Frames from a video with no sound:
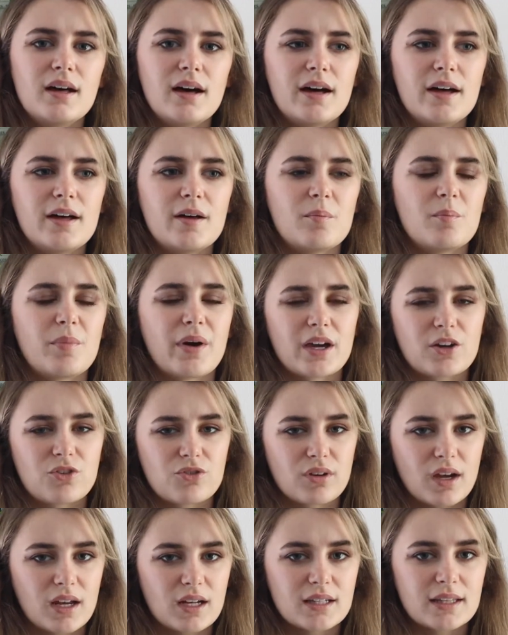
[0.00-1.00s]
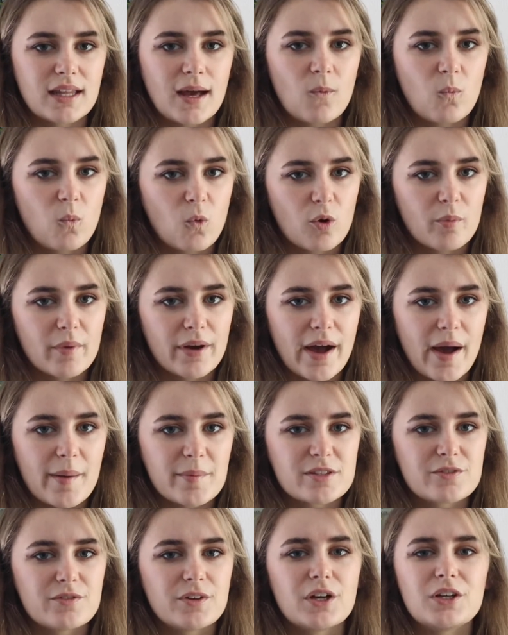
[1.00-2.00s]
by creating that warmer
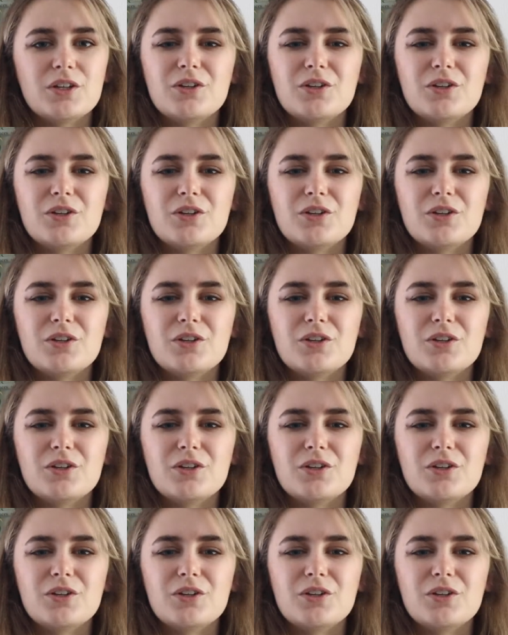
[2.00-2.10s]
atmosphere,